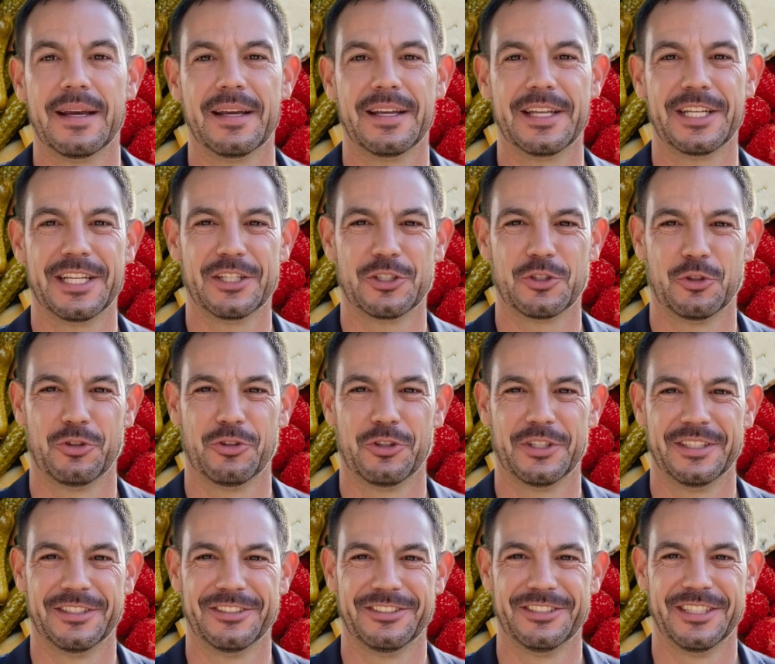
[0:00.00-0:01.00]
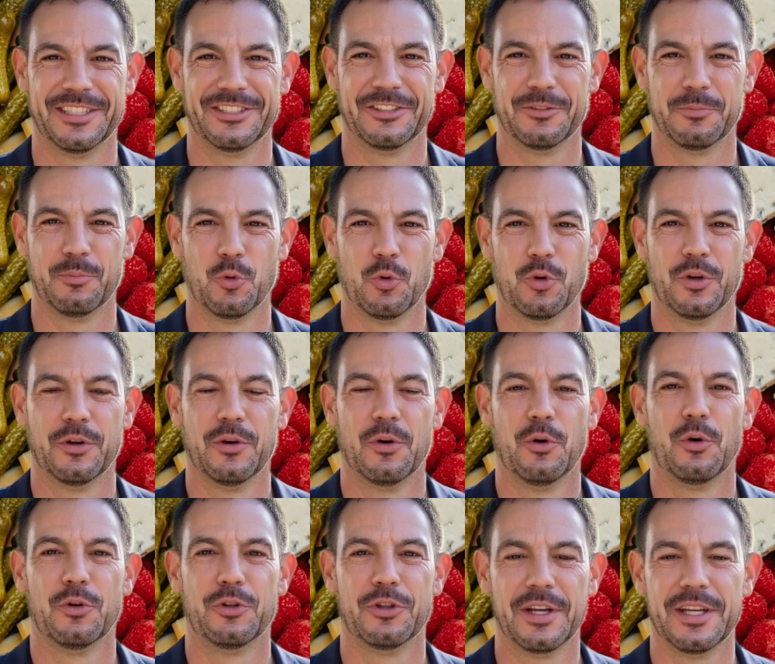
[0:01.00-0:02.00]
Key nutrients that support
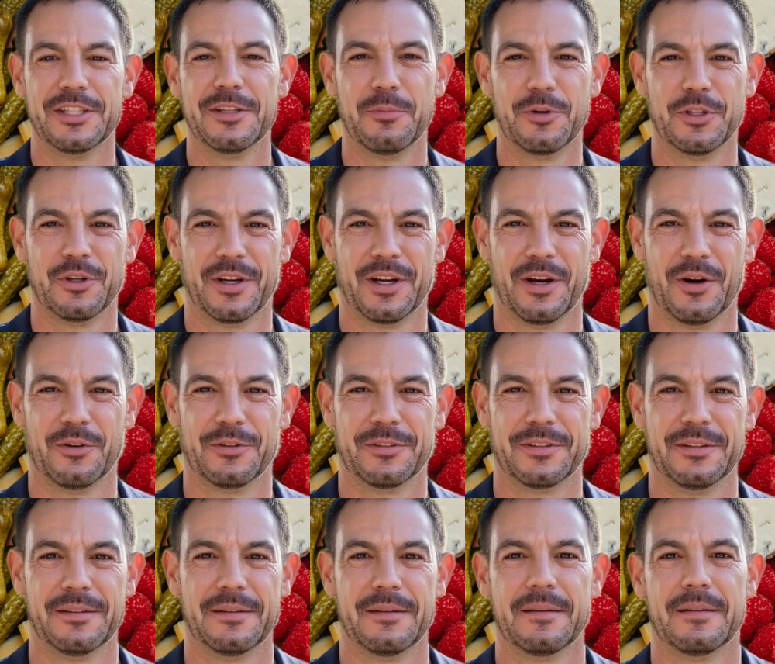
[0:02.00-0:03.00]
neurotransmitter health.